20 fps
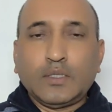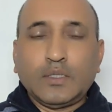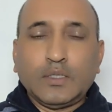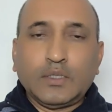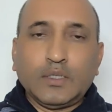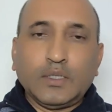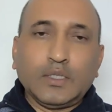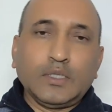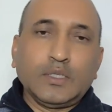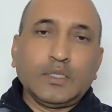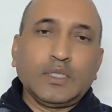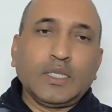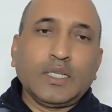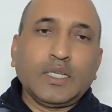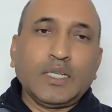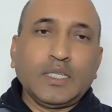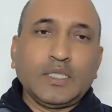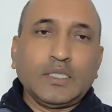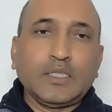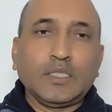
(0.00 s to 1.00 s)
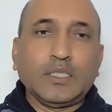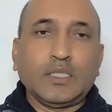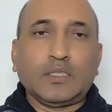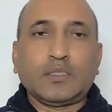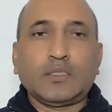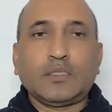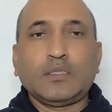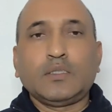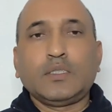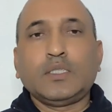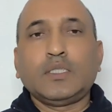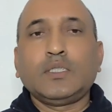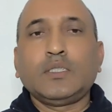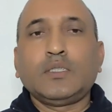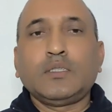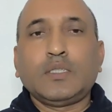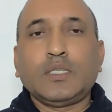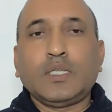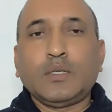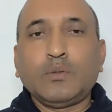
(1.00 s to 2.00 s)
another is ADX,
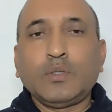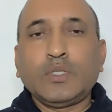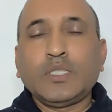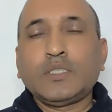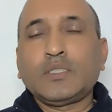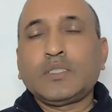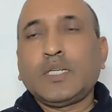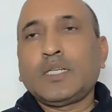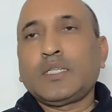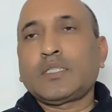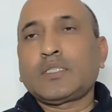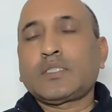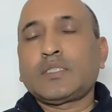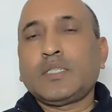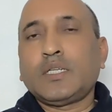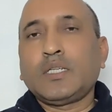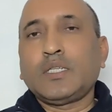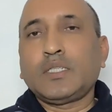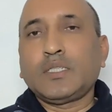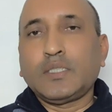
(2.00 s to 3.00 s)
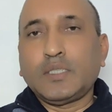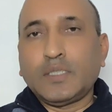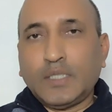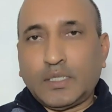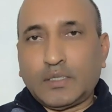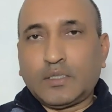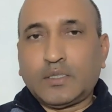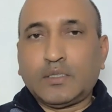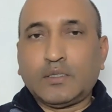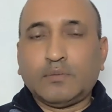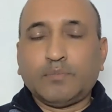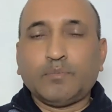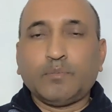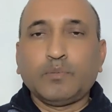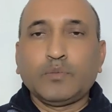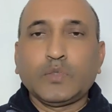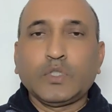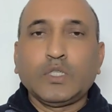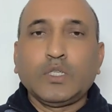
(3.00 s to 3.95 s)
the average directional index.